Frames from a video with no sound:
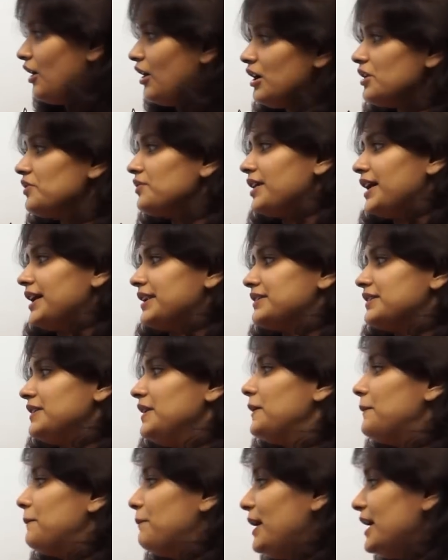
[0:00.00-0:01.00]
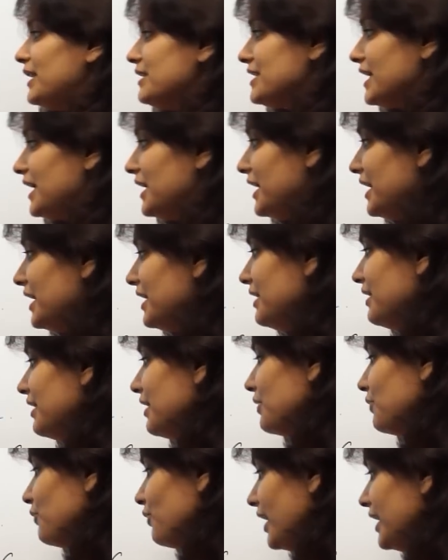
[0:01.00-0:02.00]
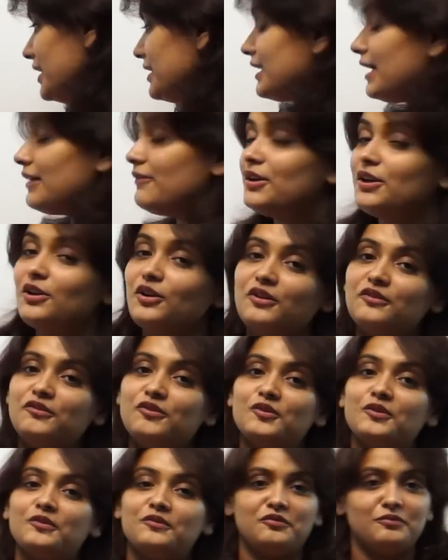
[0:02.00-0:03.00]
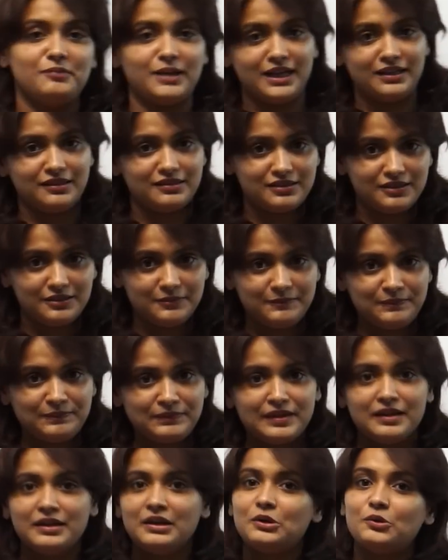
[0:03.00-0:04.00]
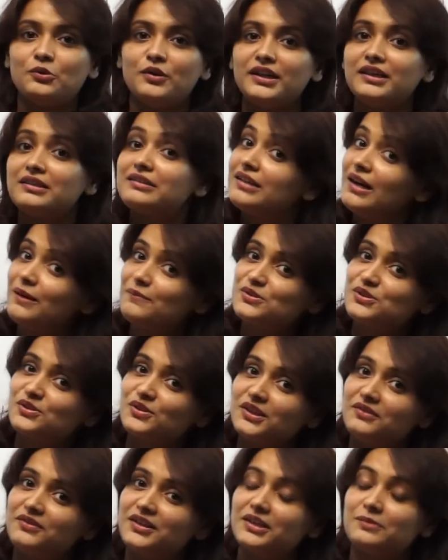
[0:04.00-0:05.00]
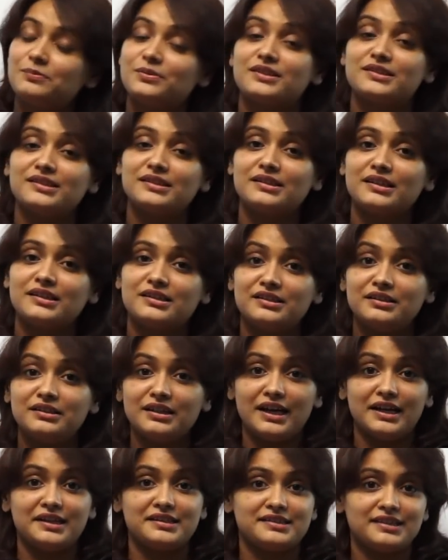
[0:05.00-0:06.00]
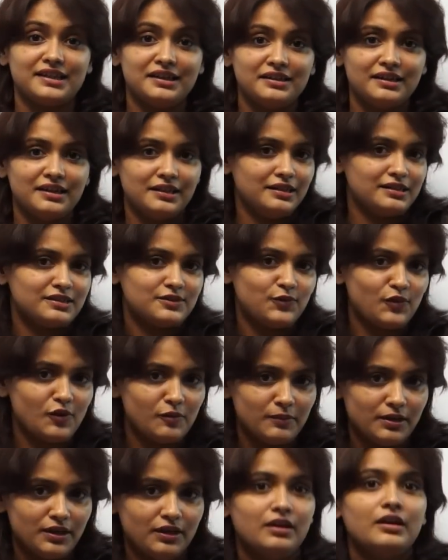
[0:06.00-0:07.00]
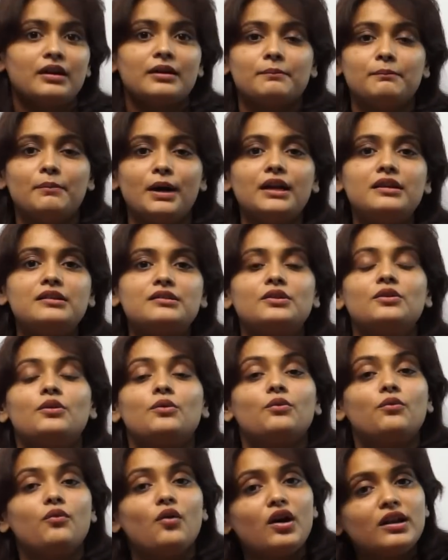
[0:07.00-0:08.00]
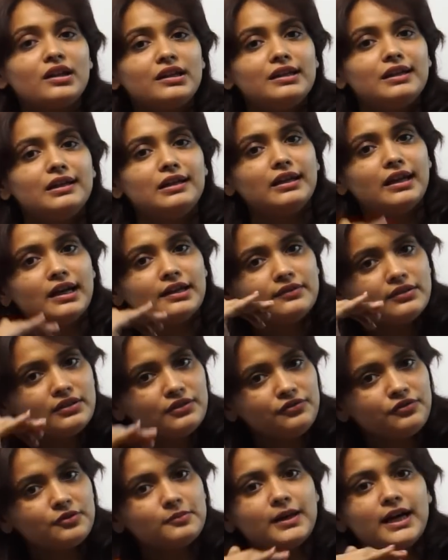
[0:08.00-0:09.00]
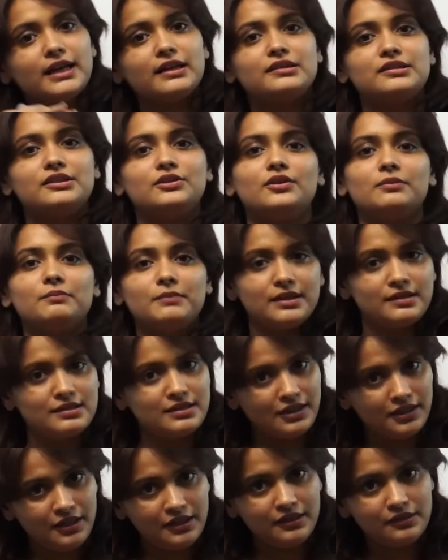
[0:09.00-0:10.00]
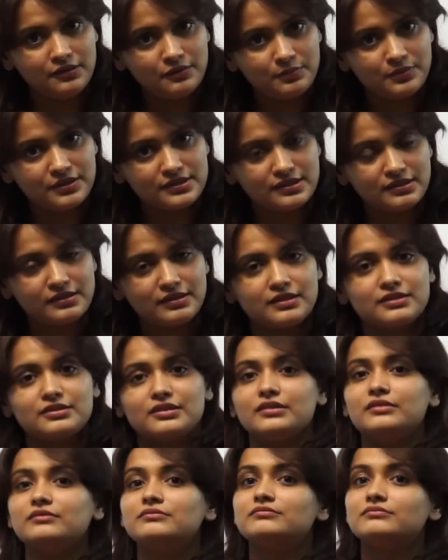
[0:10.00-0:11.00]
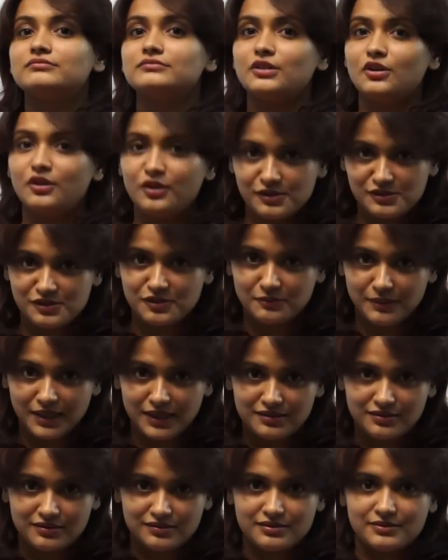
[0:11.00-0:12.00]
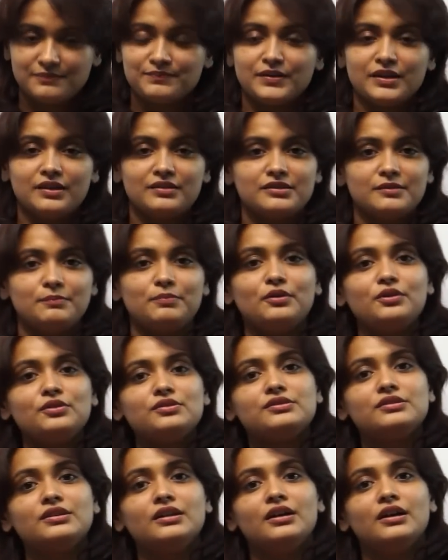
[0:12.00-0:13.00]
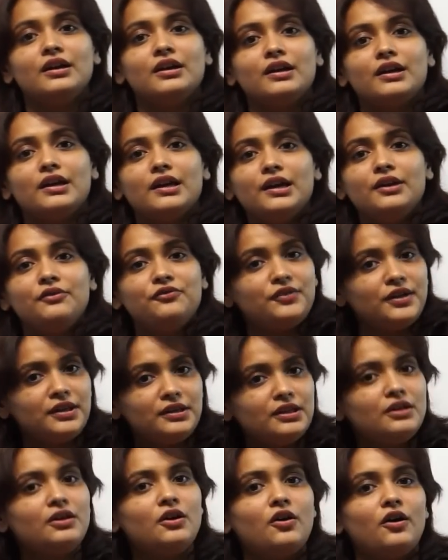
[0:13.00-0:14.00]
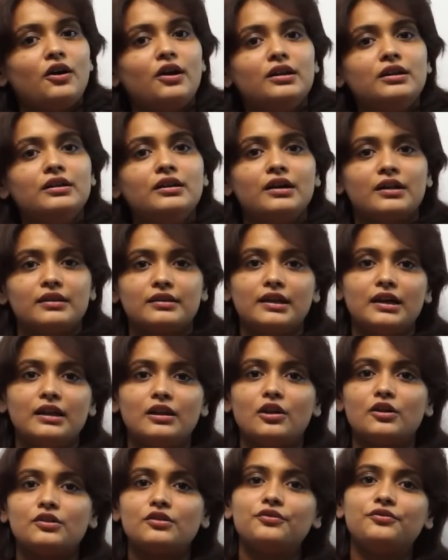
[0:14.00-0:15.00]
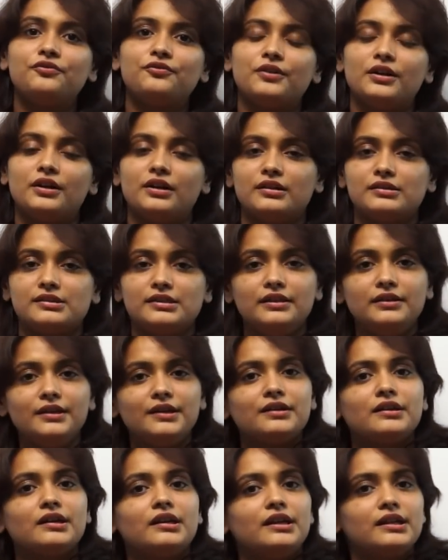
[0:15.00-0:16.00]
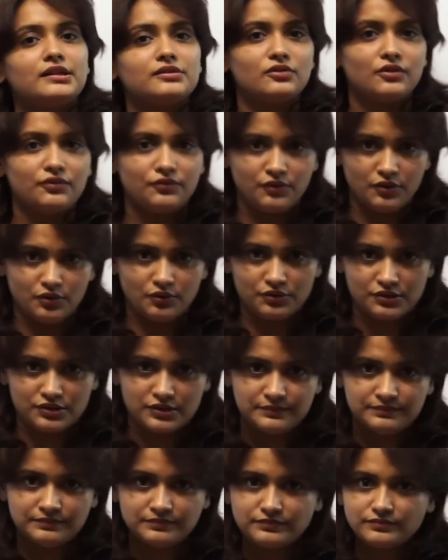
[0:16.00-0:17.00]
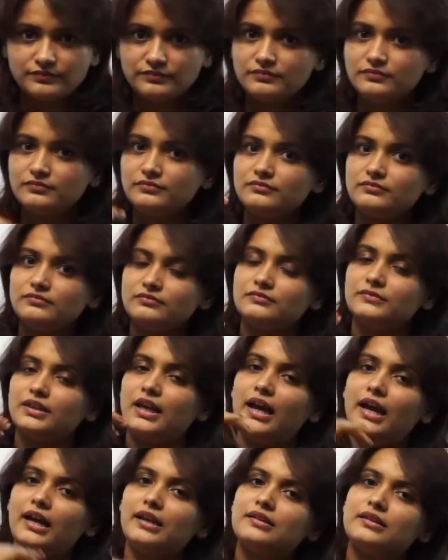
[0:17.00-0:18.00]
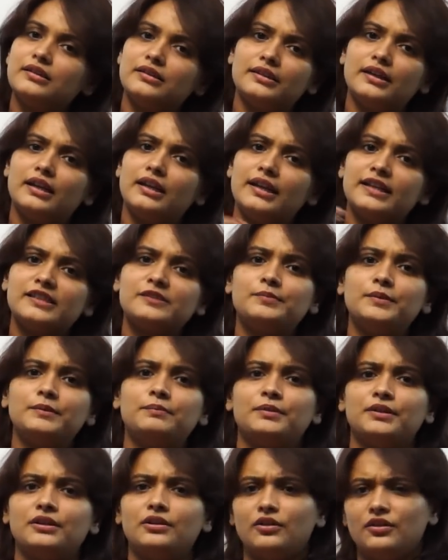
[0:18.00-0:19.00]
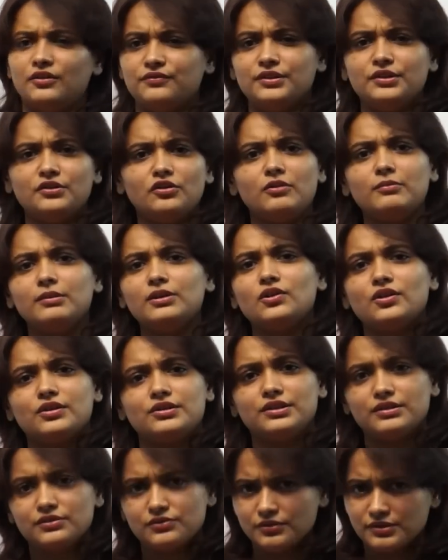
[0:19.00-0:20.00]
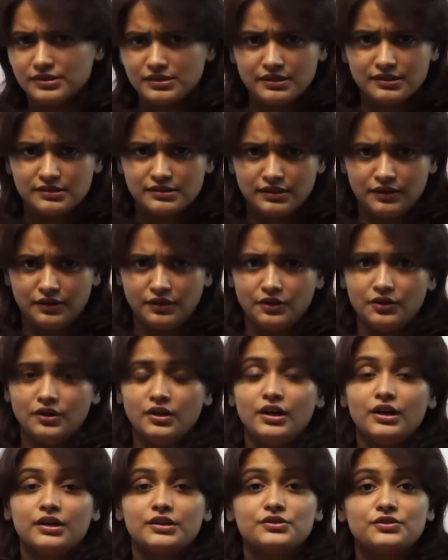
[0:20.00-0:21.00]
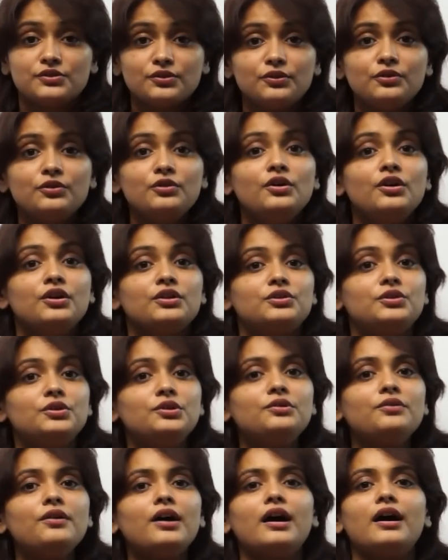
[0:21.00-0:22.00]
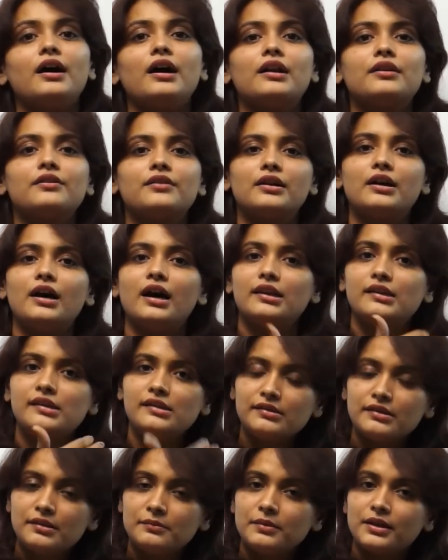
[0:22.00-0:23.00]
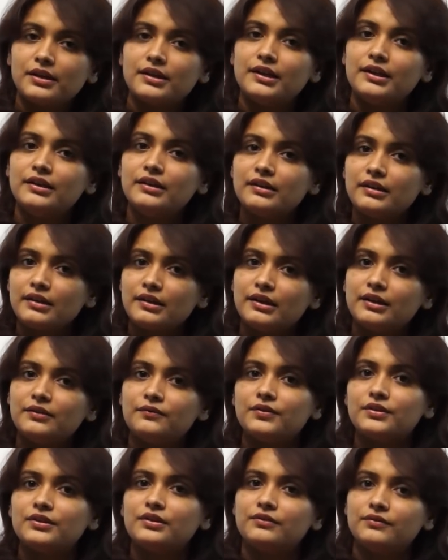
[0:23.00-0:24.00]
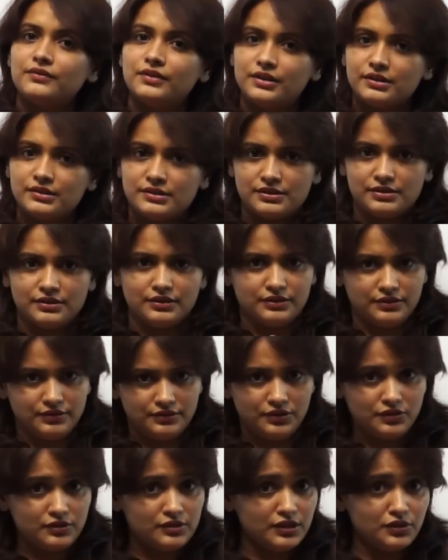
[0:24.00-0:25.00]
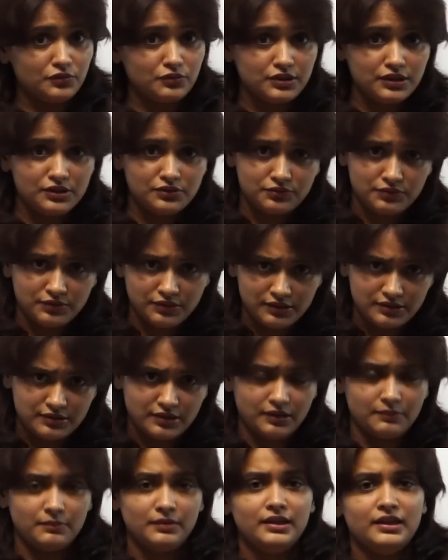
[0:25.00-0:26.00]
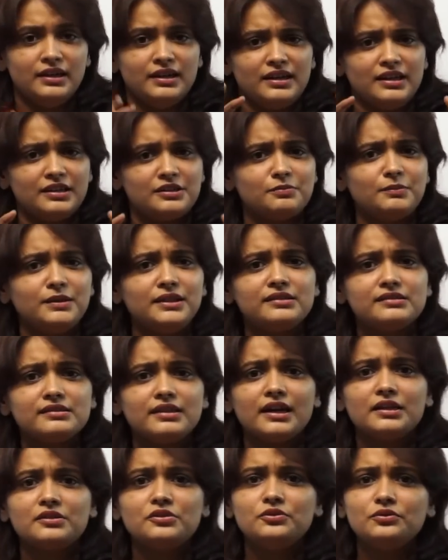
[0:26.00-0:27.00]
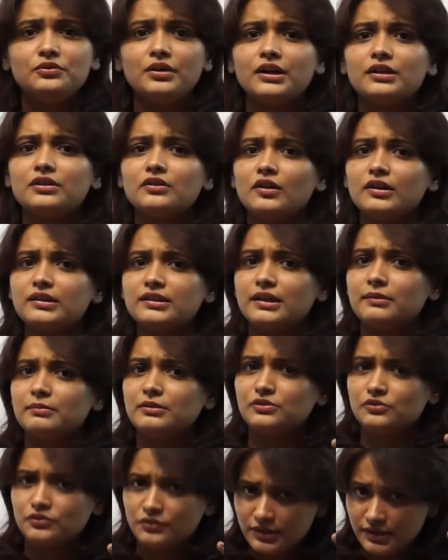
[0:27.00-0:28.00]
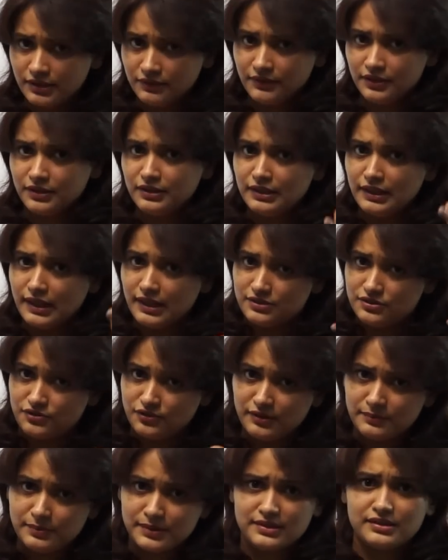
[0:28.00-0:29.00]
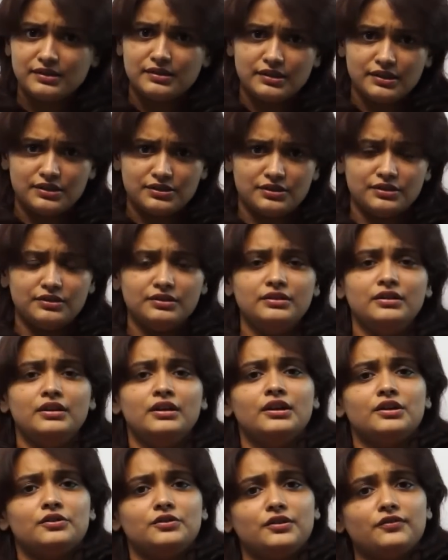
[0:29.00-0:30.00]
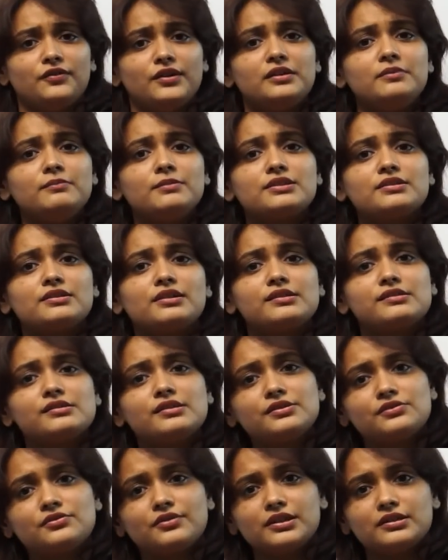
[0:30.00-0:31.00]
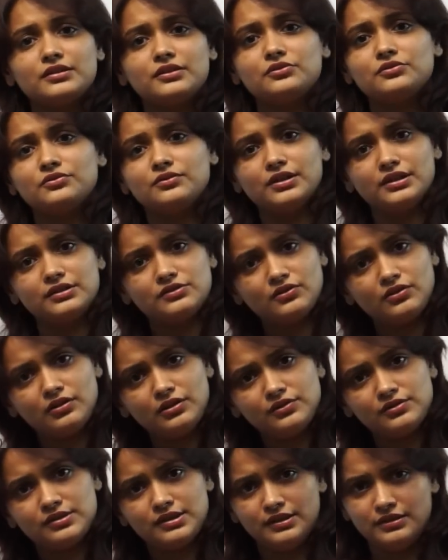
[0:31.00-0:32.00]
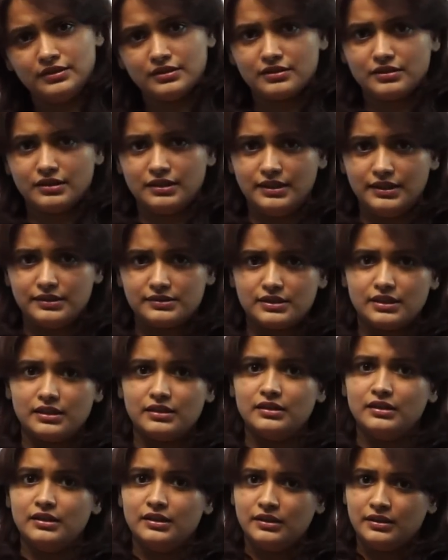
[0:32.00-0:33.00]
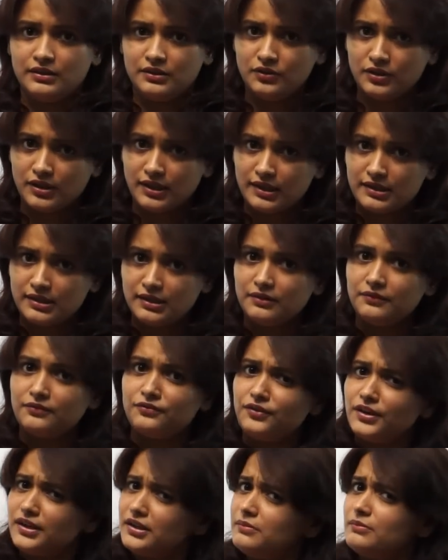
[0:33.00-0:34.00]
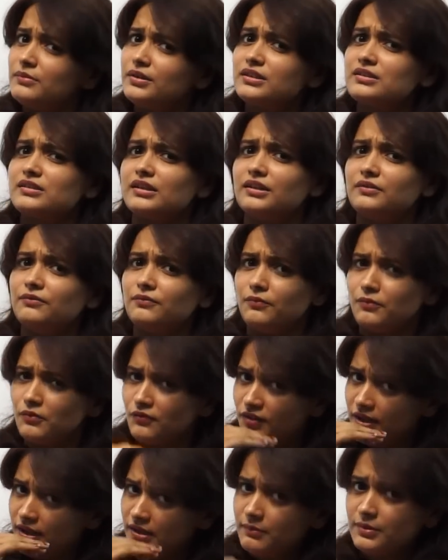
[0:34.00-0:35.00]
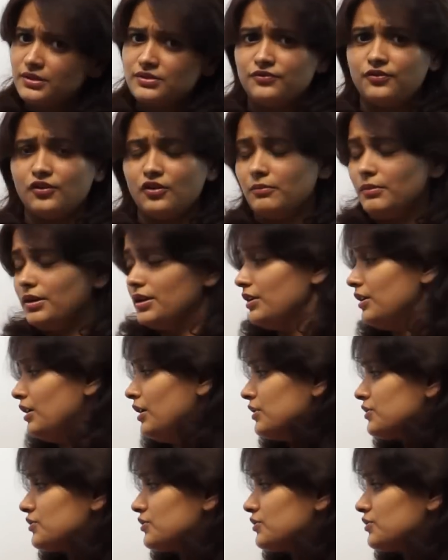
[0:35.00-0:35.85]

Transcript: Alright, maintaining right level of formality. When it comes to giving a presentation, I said it is formal. But what level of formality you are maintaining in a presentation also matters. Suppose if in the hall there are a lot of senior colleagues of yours, and there are less people of the normal audience who is listening. So you are regarding them again and again with the word sir. You're denoting towards them. It means that you are not able to give a natural presentation. You're very much concentrated towards all your senior colleagues, and you're getting a very much formal.